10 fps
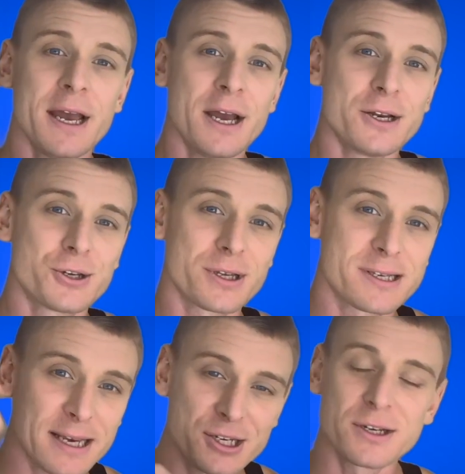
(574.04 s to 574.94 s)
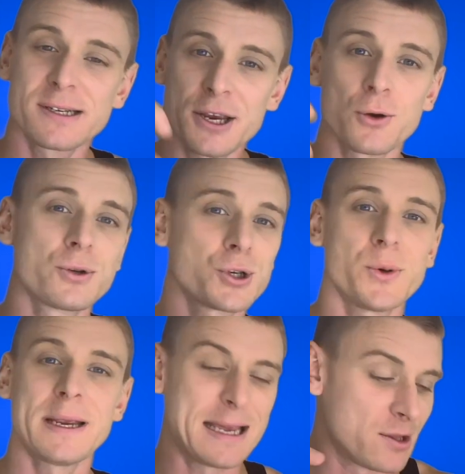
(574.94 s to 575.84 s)
to the sessions that you're
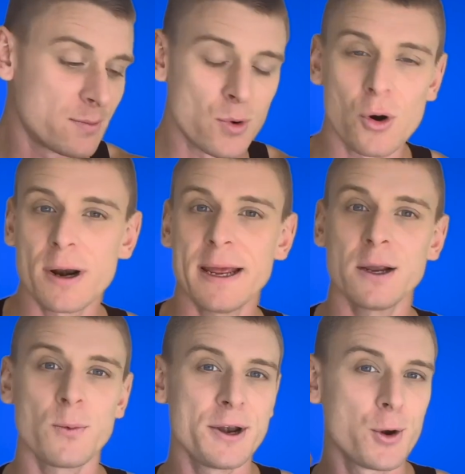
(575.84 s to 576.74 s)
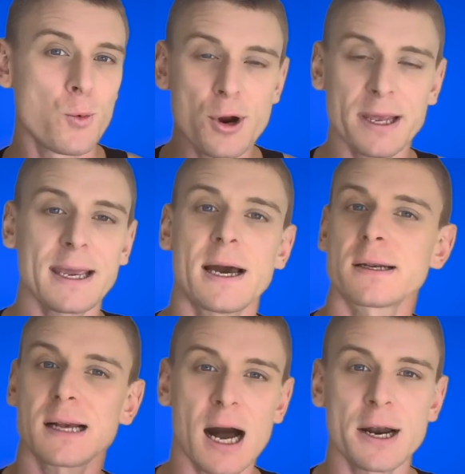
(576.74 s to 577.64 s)
doing in the morning when you're working out
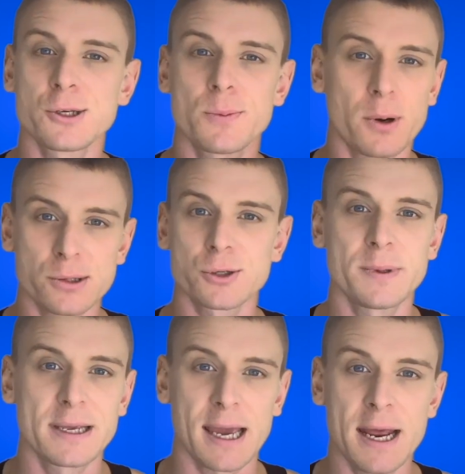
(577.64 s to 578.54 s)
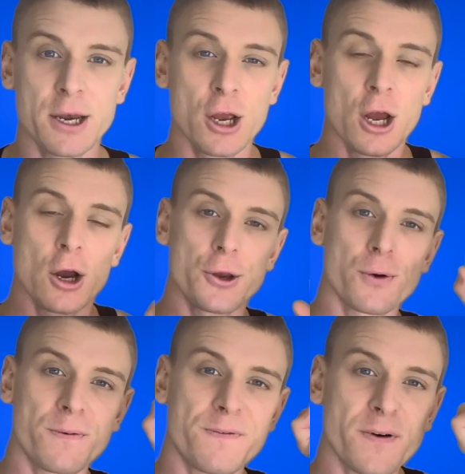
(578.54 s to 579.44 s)
as hard as you possibly can. You're
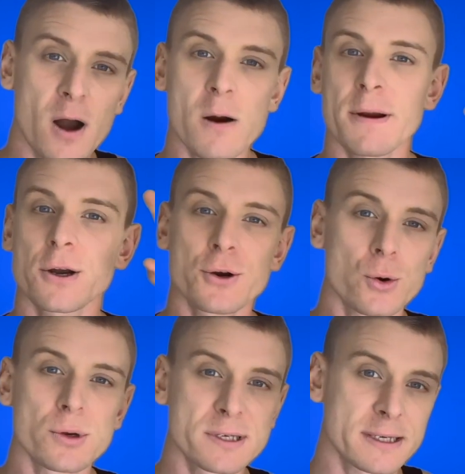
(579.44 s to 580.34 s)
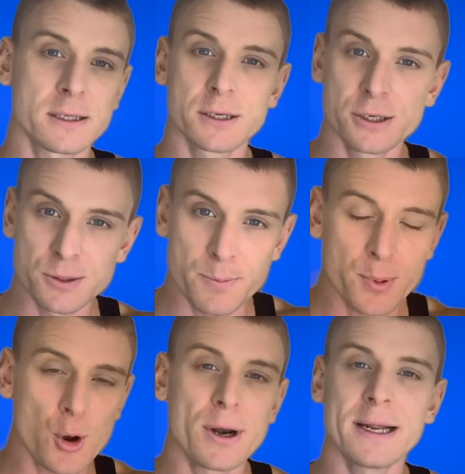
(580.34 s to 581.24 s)
firing on all cylinders,
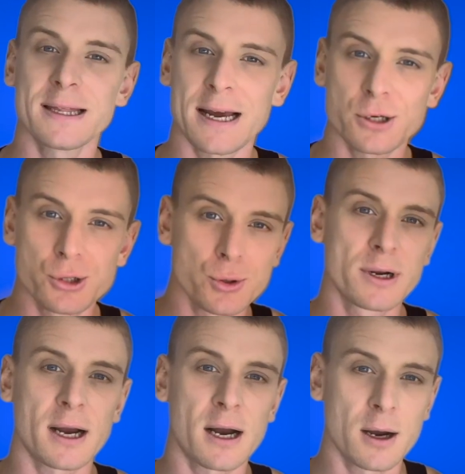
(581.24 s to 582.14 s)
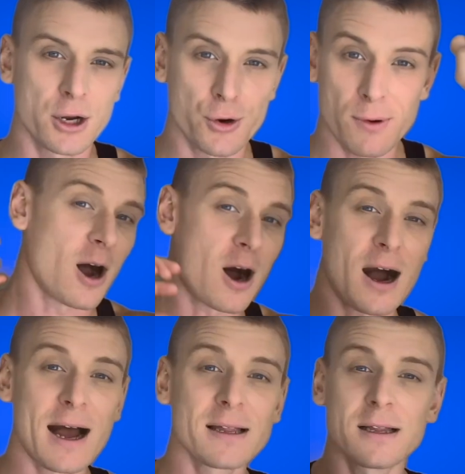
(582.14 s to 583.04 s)
burning that sugar, creating
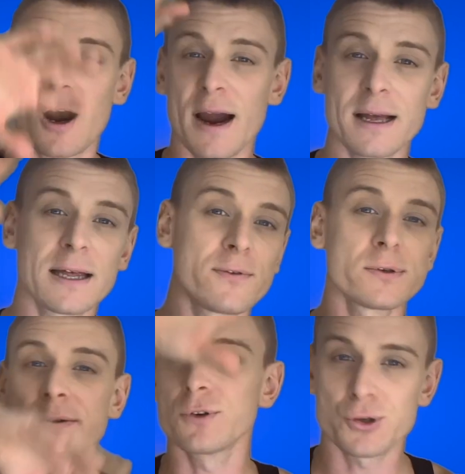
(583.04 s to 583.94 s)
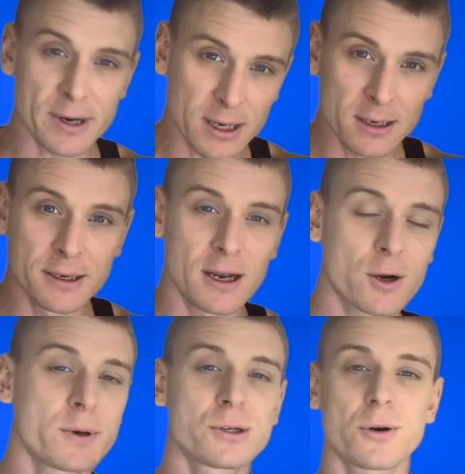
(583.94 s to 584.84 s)
higher levels of adrenaline like
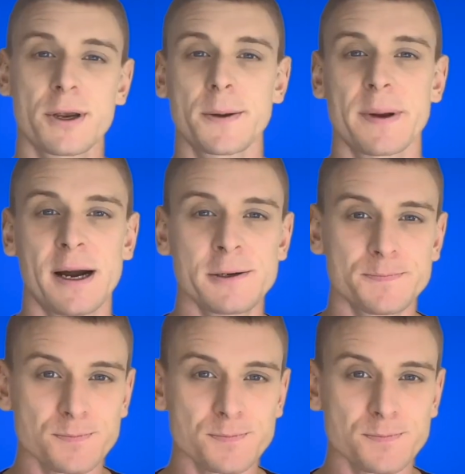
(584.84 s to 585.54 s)
we're talking about,